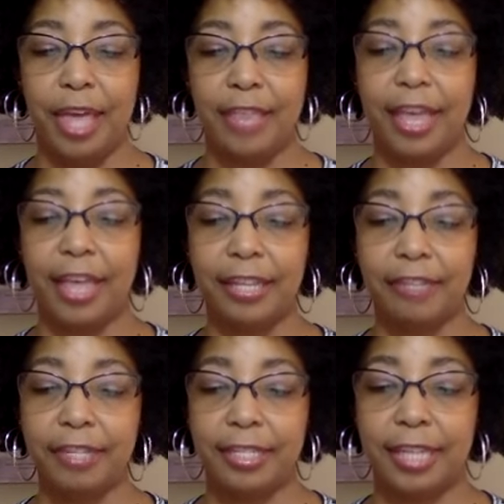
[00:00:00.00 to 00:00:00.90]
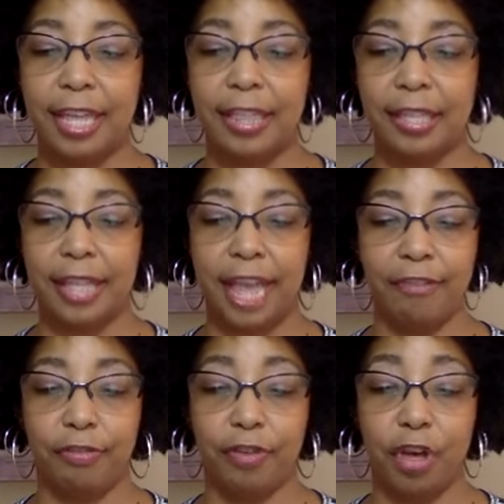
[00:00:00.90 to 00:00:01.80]
Thou livest in the
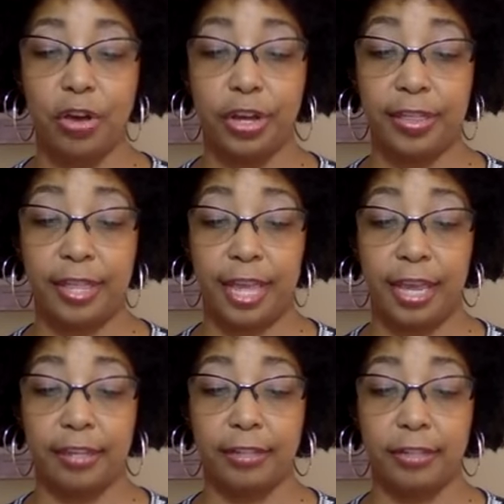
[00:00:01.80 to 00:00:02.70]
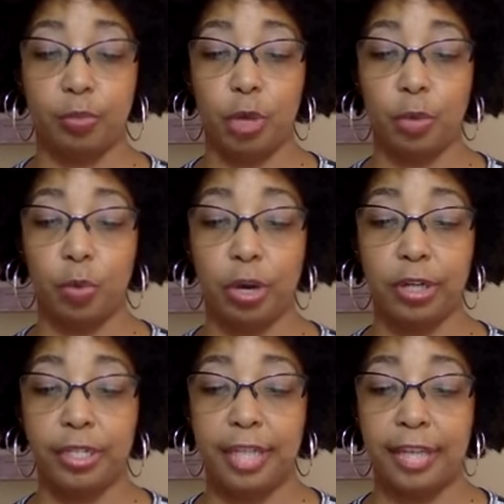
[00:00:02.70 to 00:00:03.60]
life of all good things. What
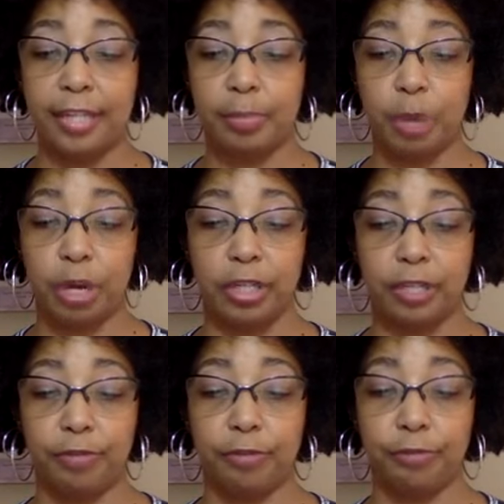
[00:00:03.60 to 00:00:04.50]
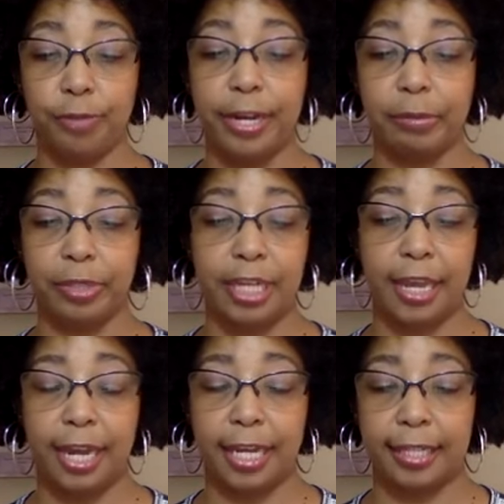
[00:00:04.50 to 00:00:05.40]
words thou sparkst for freedom
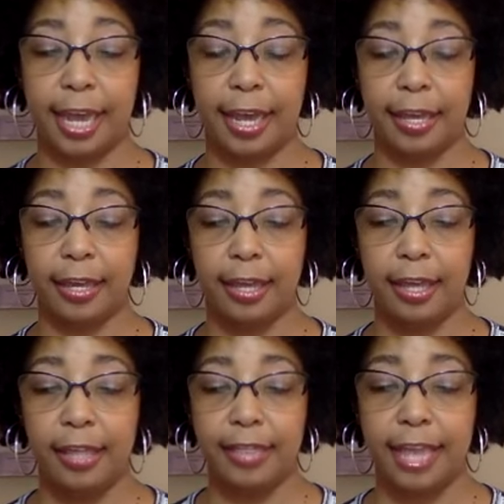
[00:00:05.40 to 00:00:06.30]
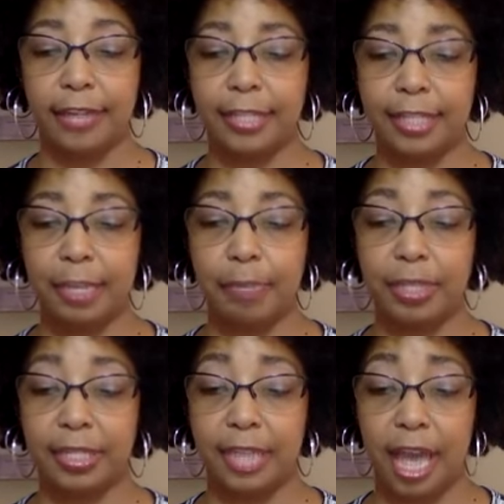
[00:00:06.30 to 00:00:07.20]
shall not die. Thou
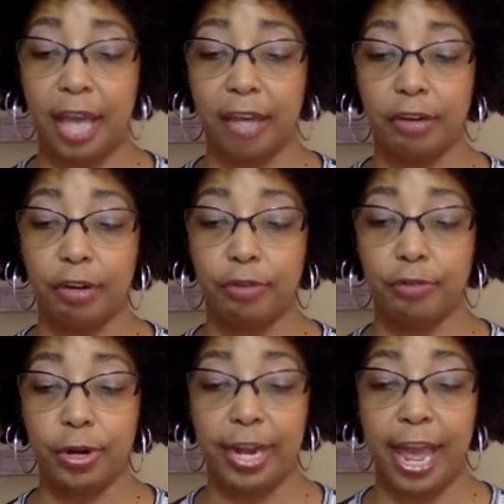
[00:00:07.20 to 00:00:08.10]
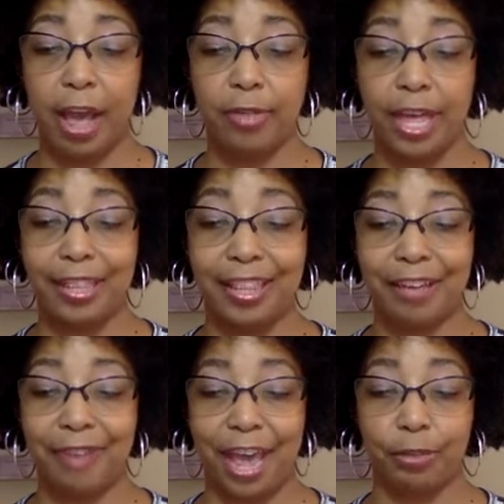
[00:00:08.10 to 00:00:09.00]
sleepest not, for now thy
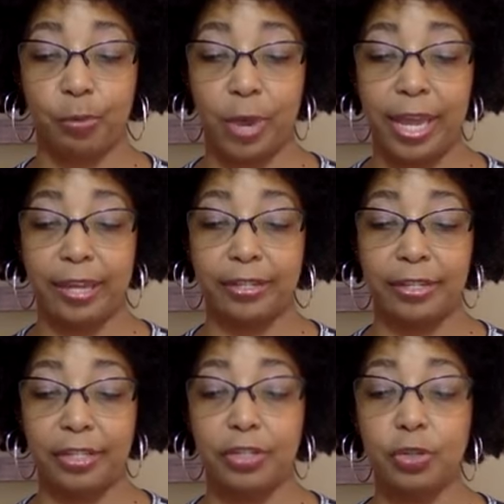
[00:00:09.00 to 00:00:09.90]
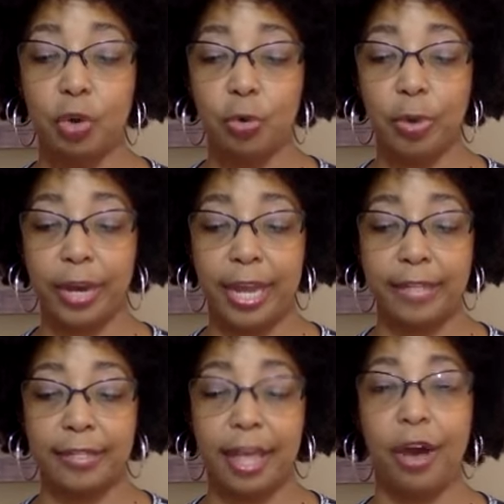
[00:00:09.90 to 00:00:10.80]
love hath wings to soar where
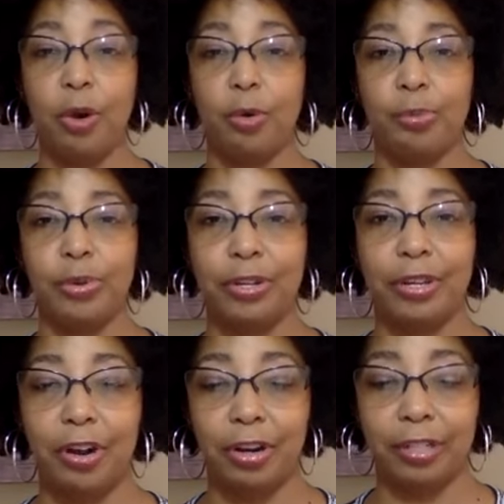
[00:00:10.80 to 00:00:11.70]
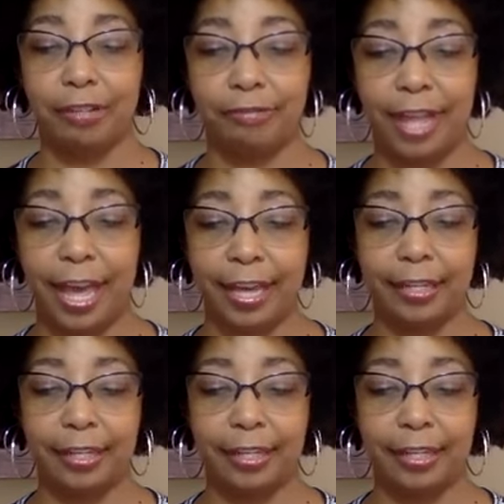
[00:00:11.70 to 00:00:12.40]
hence thy hope could hardly fly.